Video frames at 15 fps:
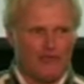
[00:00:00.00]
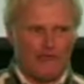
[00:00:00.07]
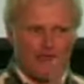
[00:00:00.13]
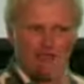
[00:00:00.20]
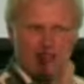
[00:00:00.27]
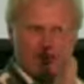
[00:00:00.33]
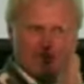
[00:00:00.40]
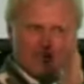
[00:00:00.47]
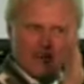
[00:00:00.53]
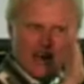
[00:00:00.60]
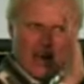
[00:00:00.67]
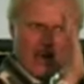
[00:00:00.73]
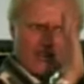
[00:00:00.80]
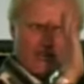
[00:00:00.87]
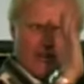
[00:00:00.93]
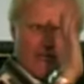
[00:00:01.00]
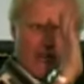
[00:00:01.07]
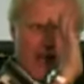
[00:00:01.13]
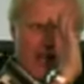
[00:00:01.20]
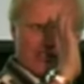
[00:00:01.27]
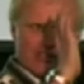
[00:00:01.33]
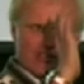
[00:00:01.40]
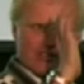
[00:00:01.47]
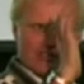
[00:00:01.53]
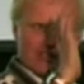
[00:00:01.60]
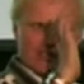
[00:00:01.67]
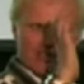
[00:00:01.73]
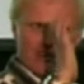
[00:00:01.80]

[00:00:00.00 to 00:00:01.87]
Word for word: you fix your eyes on righteousness,